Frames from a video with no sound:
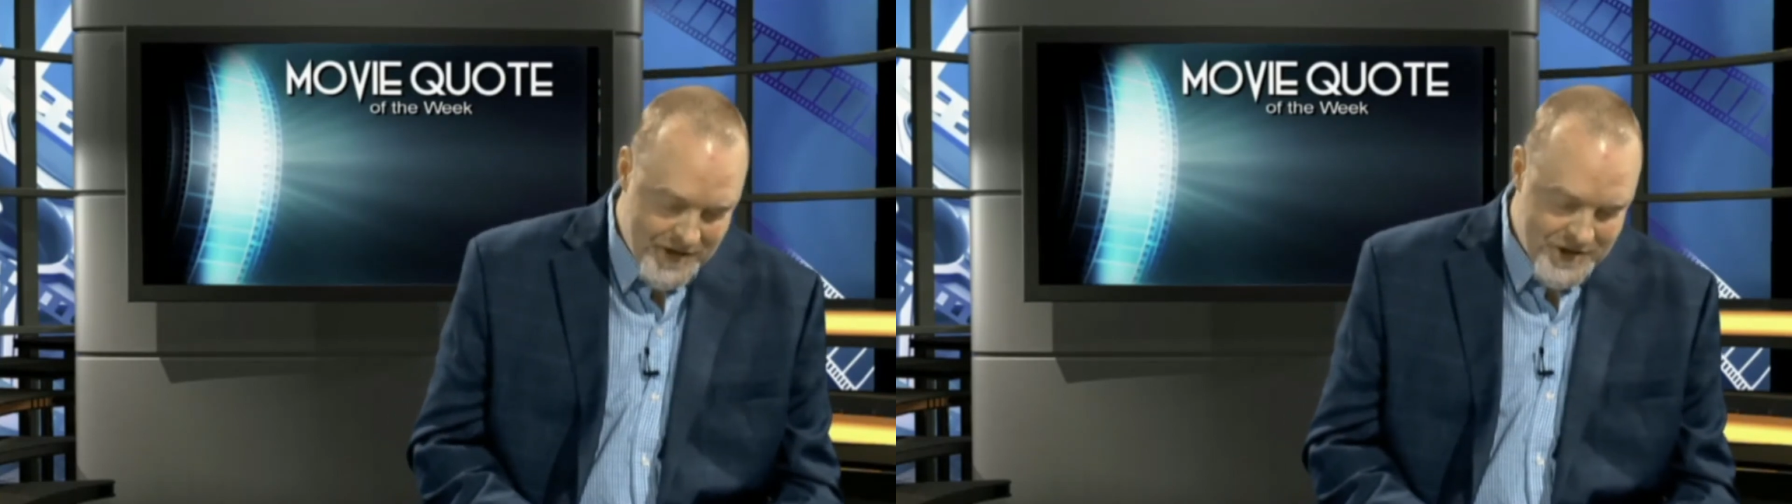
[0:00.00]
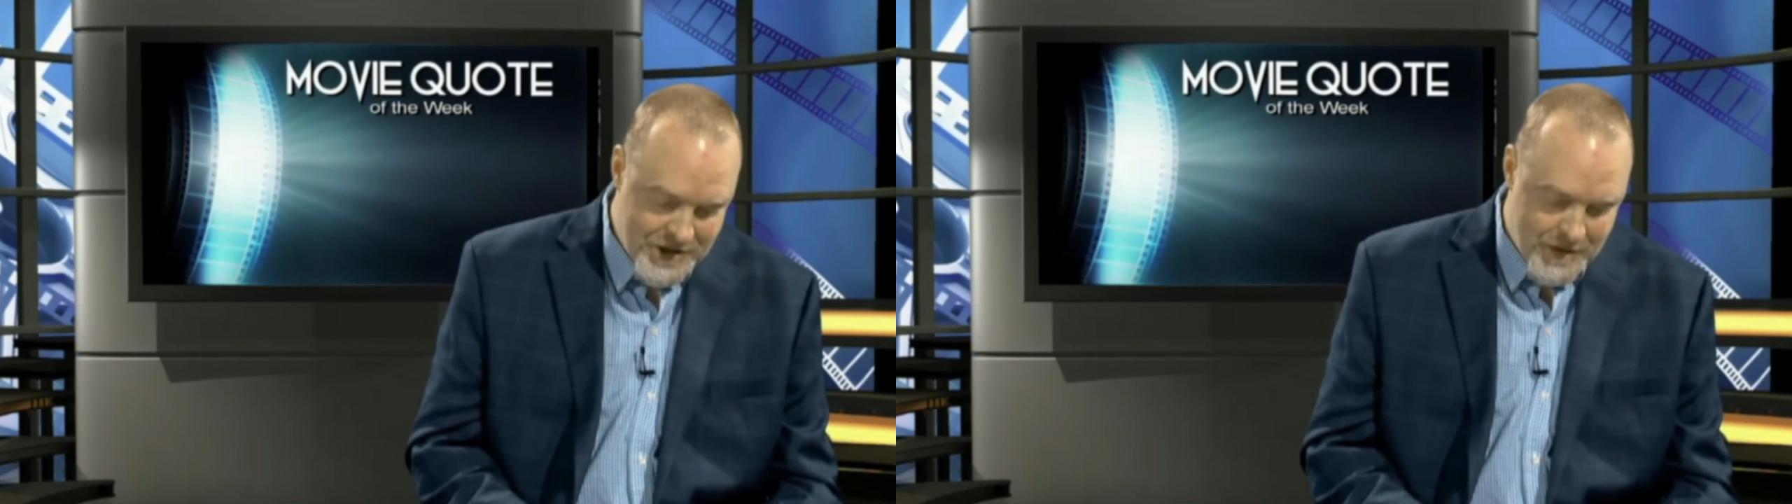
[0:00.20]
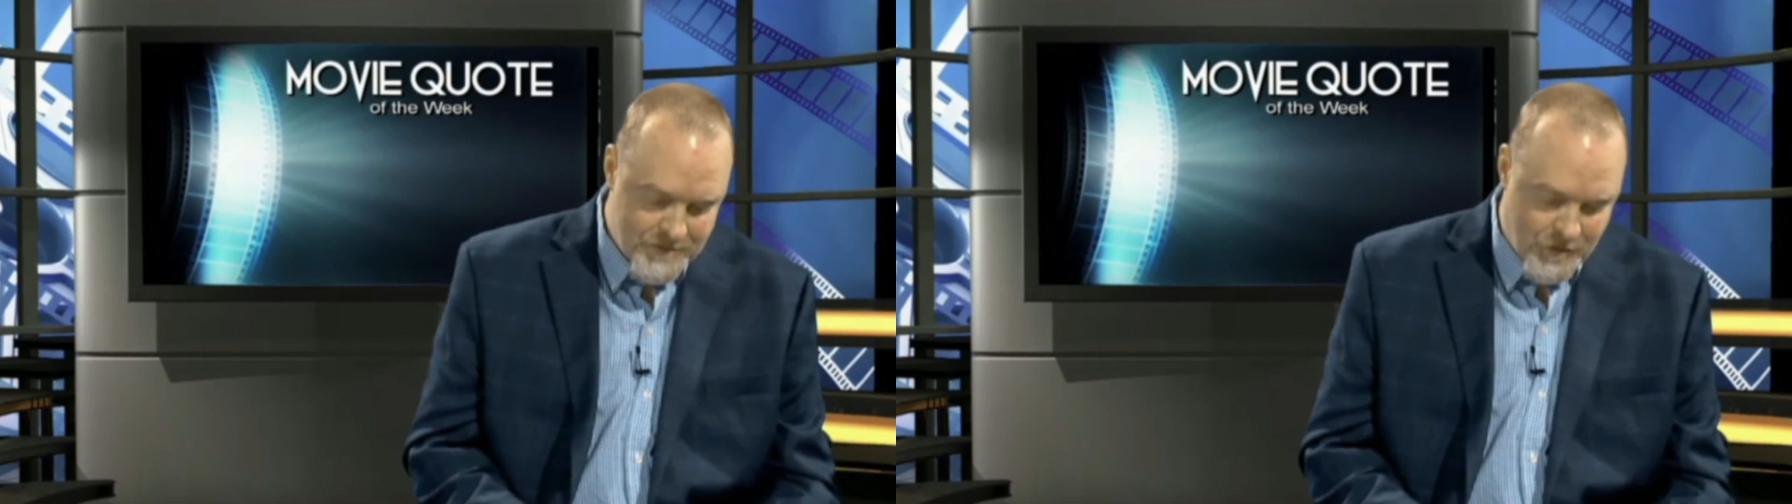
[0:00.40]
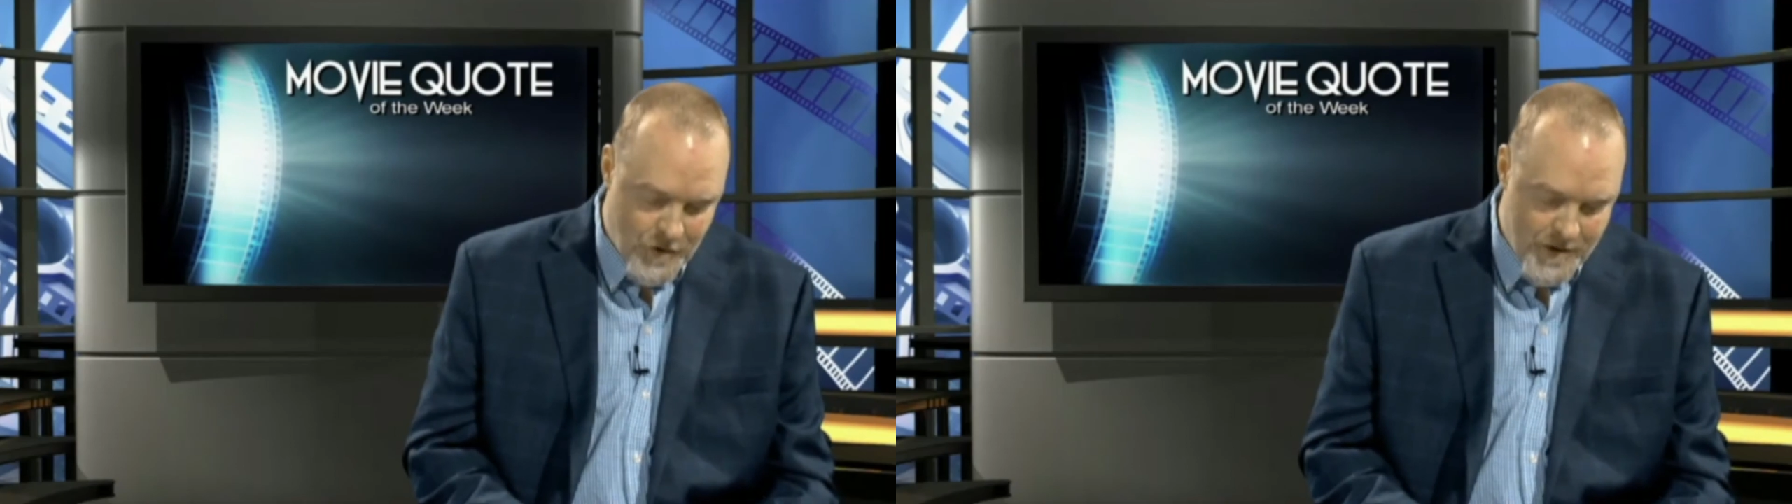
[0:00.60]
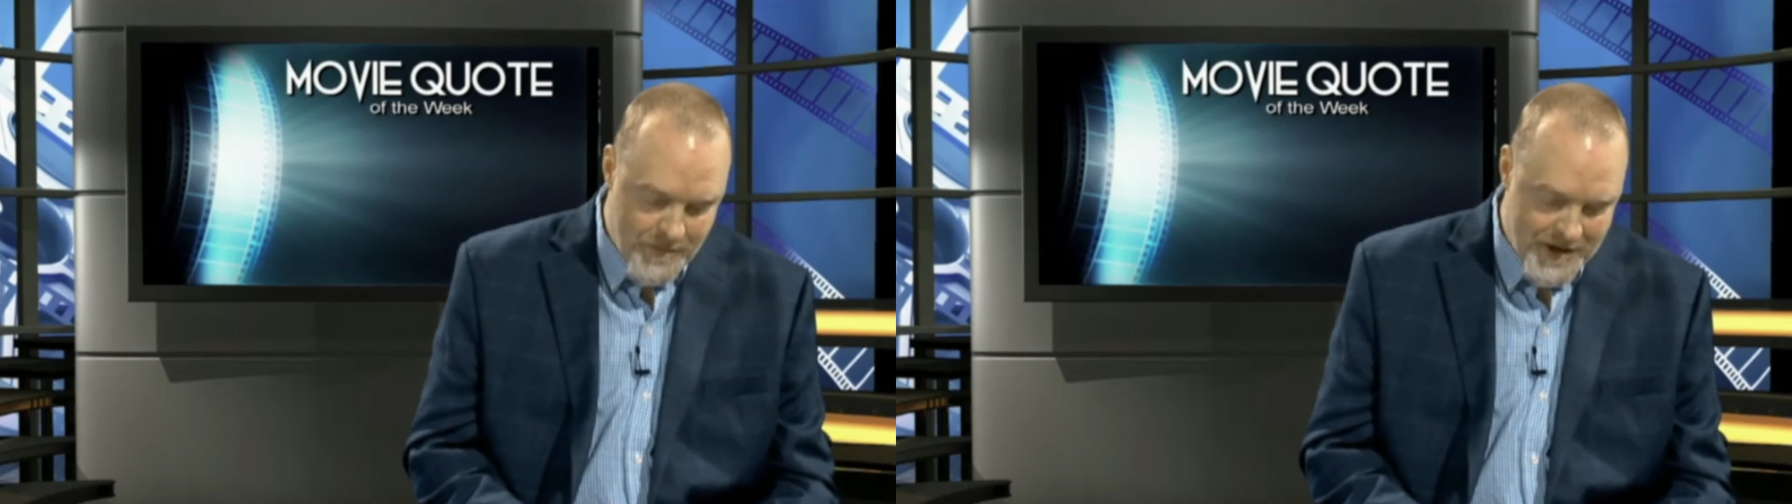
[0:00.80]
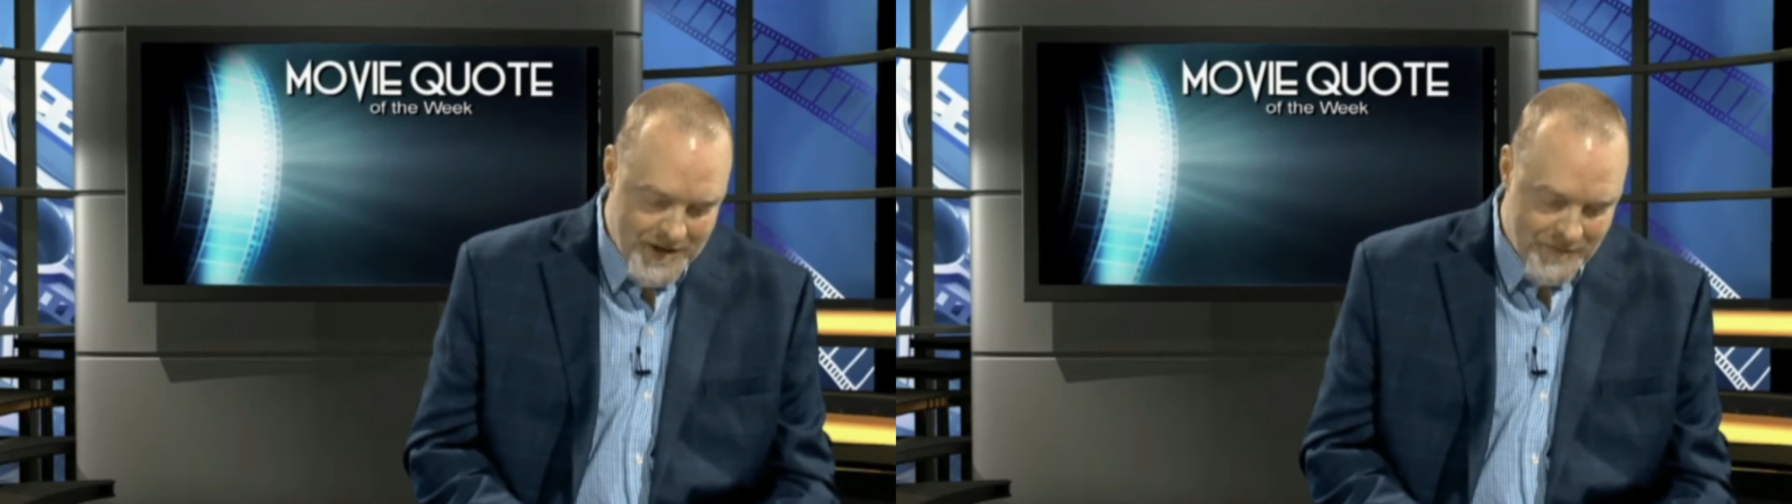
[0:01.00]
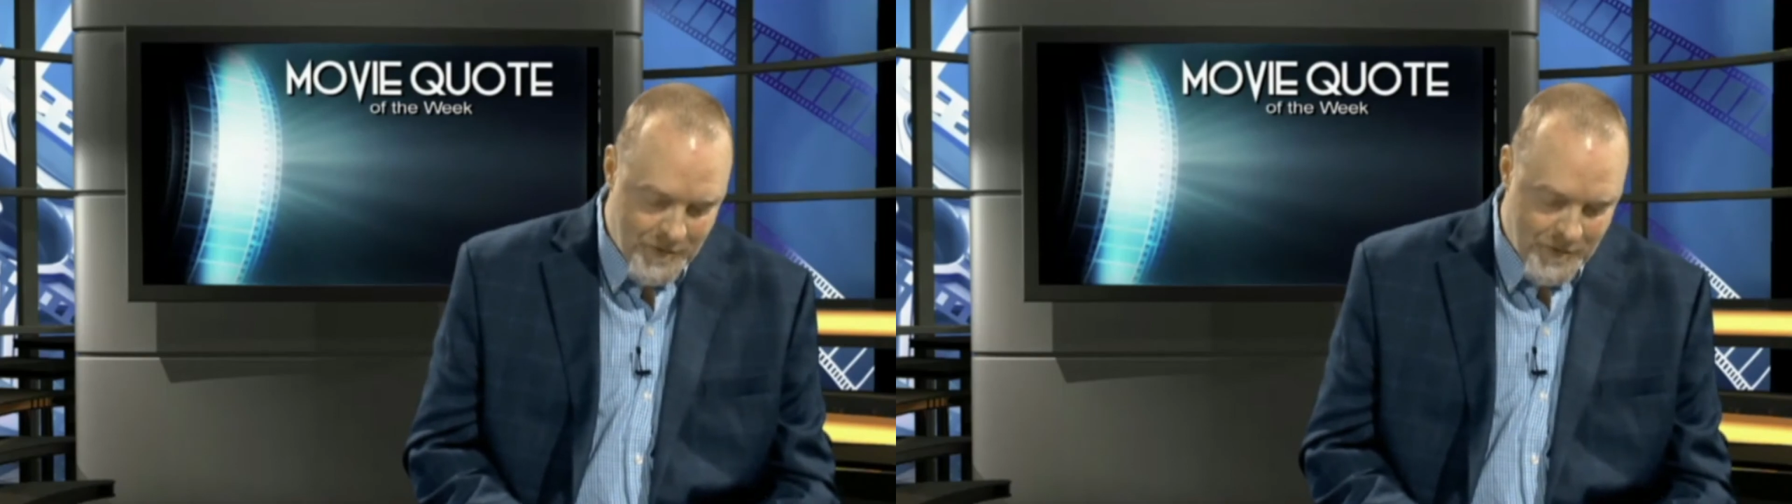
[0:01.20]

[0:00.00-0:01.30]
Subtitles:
This comes from